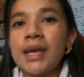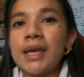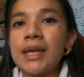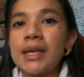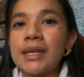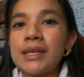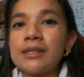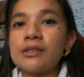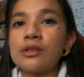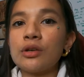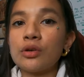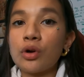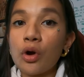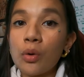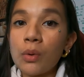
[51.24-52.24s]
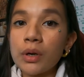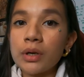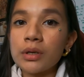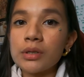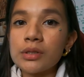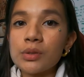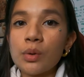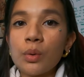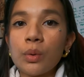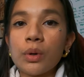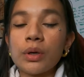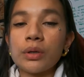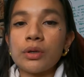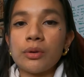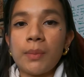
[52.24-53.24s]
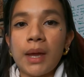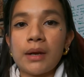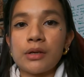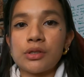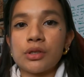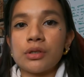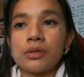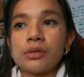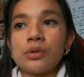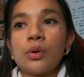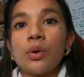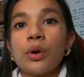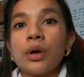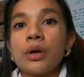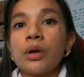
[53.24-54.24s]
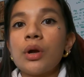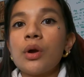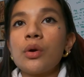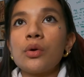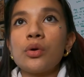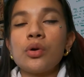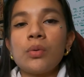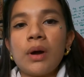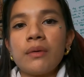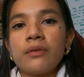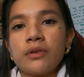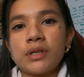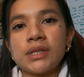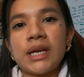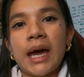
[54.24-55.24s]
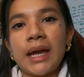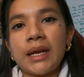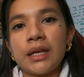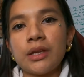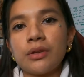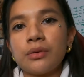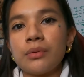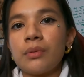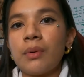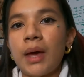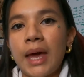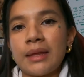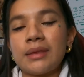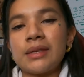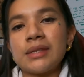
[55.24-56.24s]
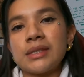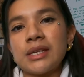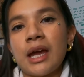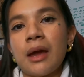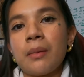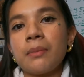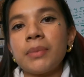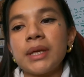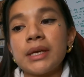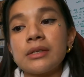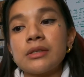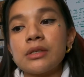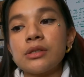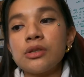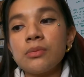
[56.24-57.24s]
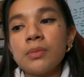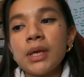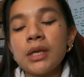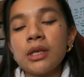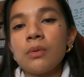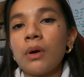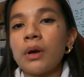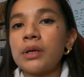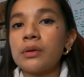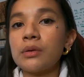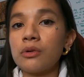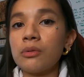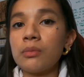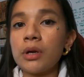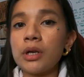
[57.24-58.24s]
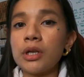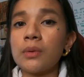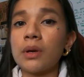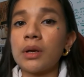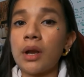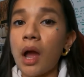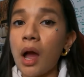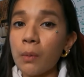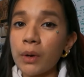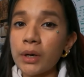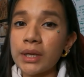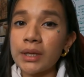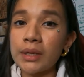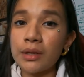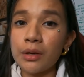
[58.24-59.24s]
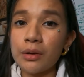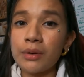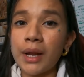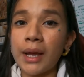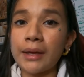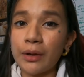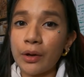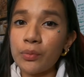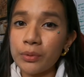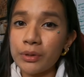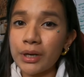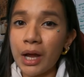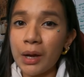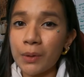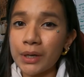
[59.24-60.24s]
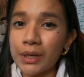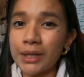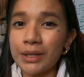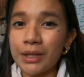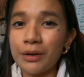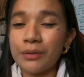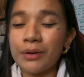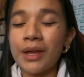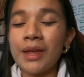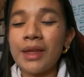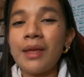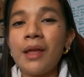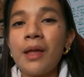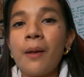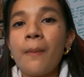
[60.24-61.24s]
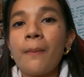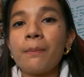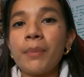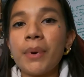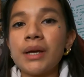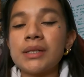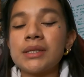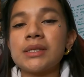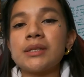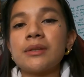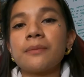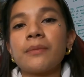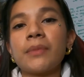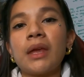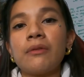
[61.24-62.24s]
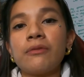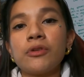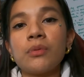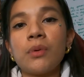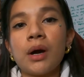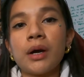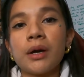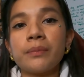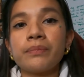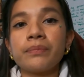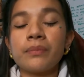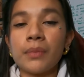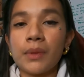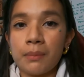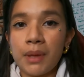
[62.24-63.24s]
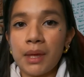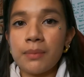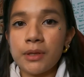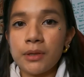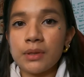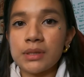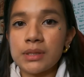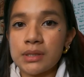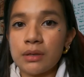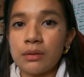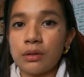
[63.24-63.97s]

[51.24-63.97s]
is your coworkers or your managers or whoever is guiding you at this time, because assuming you are a new groomer, you are not working alone. I hope you're not working alone, but if you are, maybe you can still